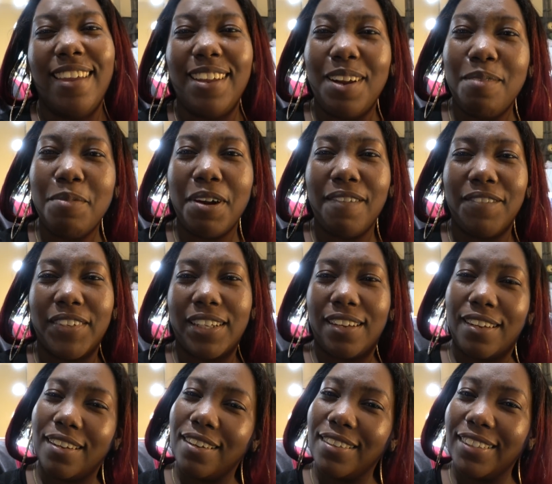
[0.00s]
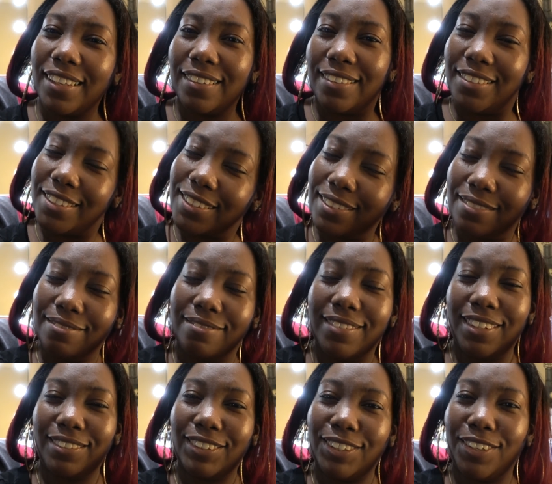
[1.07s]
you know, more vlogs. I think just, you
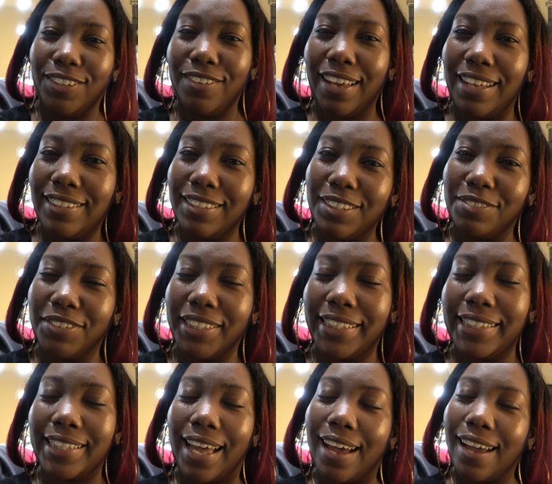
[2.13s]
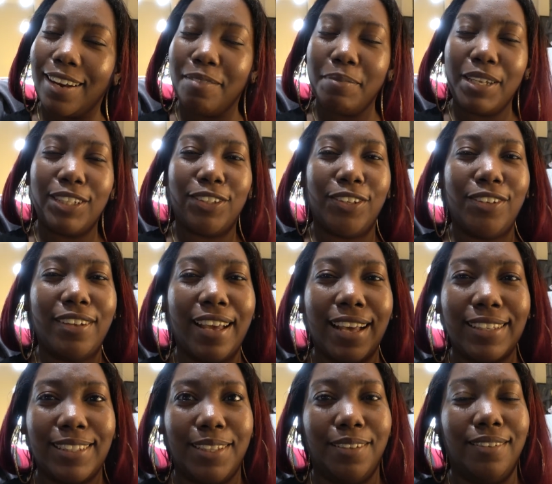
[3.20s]
know, show you guys a different side of me. Show you
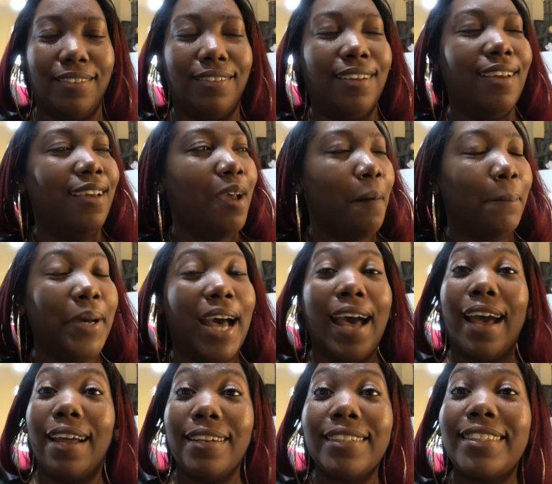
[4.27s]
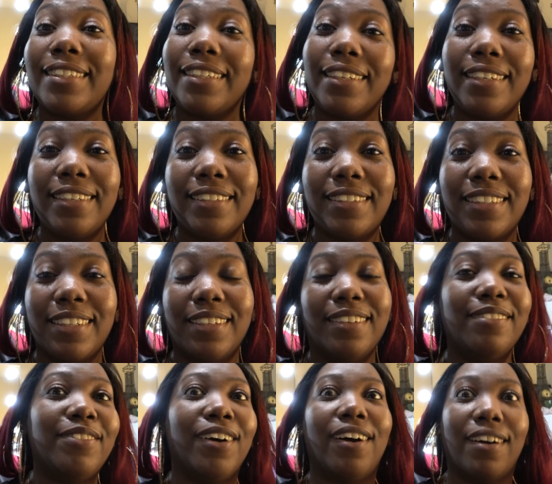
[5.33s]
guys the behind the scenes
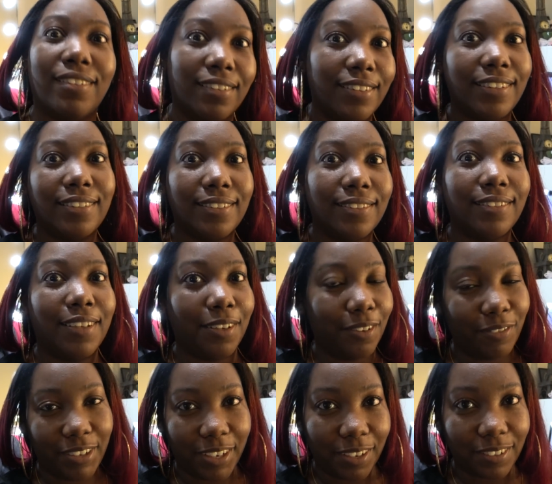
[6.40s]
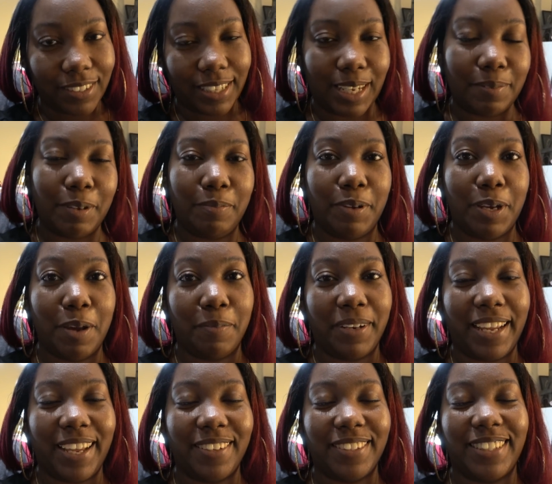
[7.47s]
of all of these nail videos that I be pumping
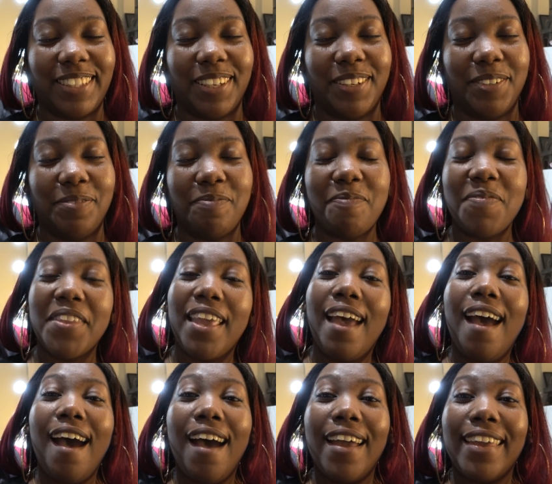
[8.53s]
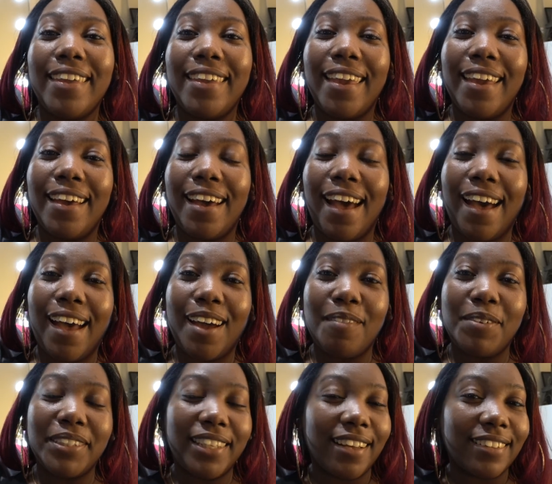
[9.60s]
out. So yeah, I
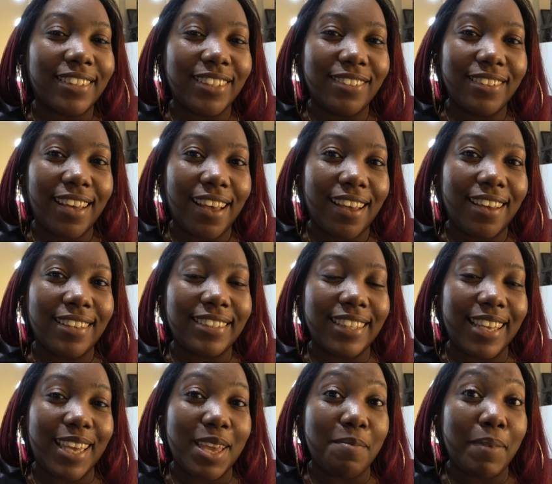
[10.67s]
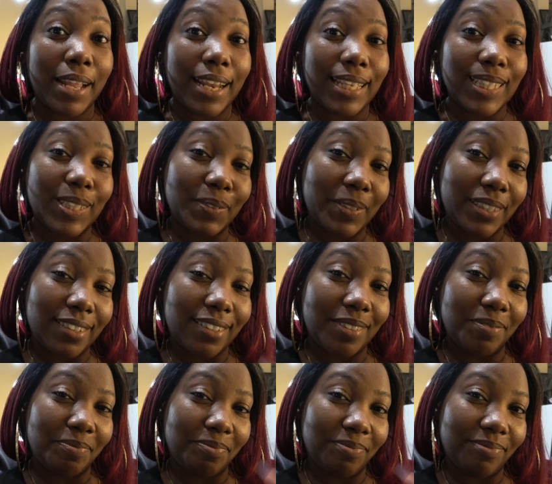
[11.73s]
will talk to you guys in my next
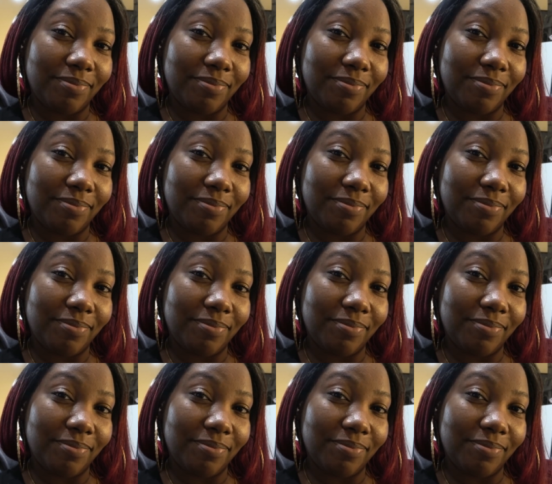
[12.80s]
one.